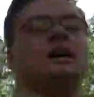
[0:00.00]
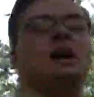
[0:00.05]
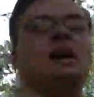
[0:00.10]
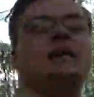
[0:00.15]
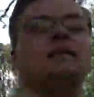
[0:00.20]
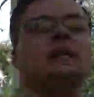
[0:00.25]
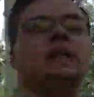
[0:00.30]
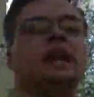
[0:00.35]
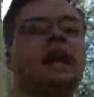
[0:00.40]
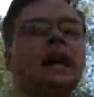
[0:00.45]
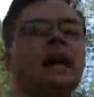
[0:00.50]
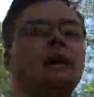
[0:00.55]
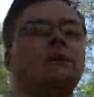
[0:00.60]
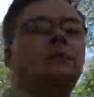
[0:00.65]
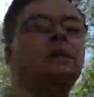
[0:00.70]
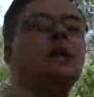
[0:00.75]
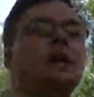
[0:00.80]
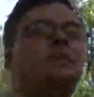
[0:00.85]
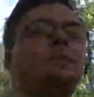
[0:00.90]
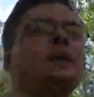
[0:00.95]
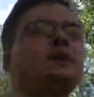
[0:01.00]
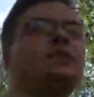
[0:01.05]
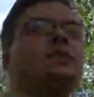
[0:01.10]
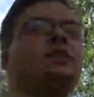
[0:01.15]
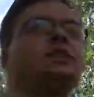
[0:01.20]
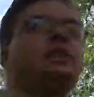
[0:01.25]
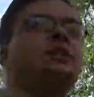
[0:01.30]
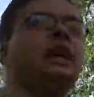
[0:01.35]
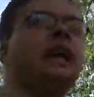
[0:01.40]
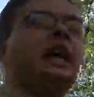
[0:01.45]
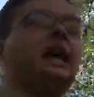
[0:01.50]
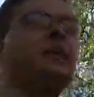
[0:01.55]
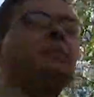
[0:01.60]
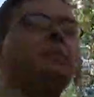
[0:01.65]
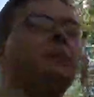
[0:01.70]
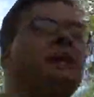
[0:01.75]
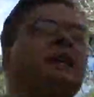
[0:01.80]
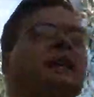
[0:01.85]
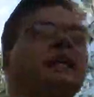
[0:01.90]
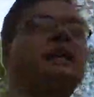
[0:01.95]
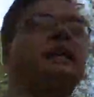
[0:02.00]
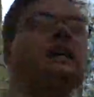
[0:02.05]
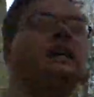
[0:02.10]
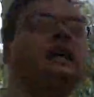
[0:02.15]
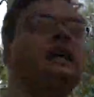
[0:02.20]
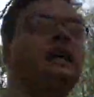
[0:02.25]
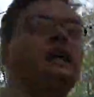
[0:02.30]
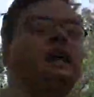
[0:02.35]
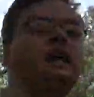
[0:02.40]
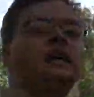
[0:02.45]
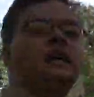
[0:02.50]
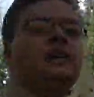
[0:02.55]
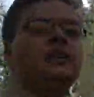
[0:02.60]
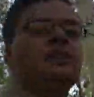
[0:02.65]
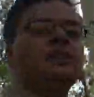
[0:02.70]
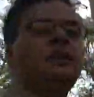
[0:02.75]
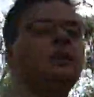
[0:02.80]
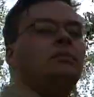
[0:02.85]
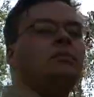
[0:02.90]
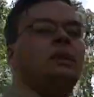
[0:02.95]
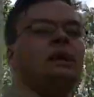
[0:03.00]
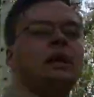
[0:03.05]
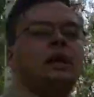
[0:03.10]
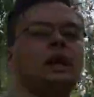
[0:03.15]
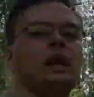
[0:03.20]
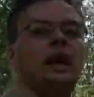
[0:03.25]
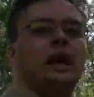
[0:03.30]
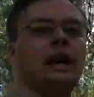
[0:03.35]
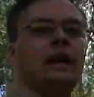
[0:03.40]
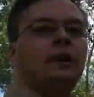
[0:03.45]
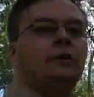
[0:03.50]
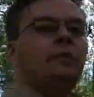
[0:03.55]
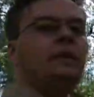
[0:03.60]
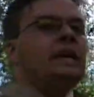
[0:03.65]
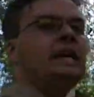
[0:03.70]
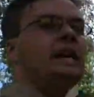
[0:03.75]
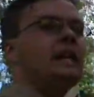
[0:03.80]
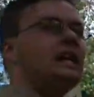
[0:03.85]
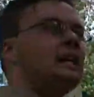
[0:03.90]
of the canopy up here. So there's a canopy and there's some intermediate